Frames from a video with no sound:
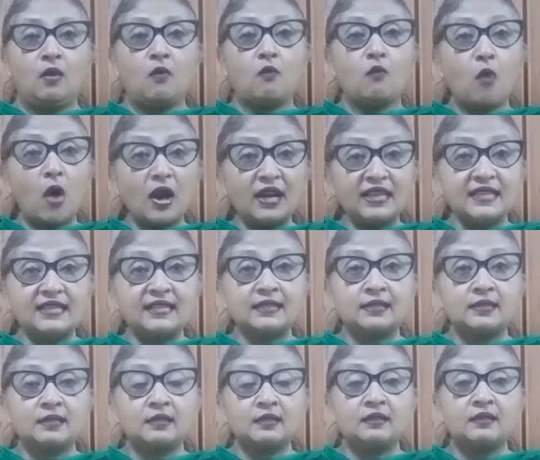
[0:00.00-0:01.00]
What
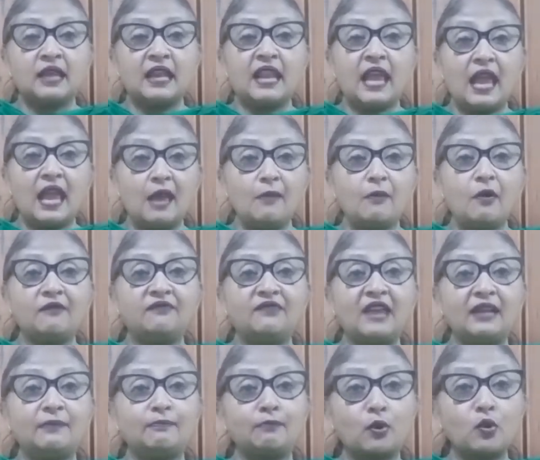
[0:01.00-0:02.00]
is the name of
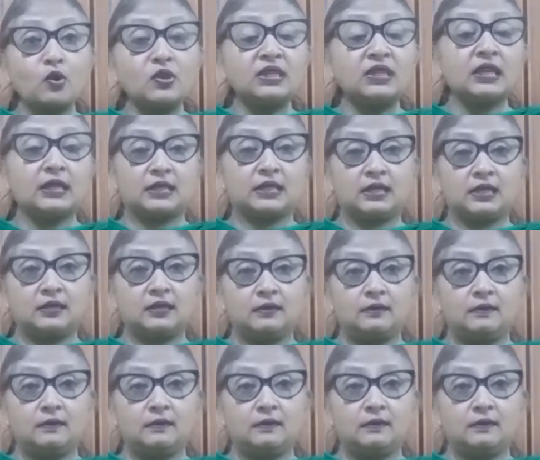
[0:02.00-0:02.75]
that process?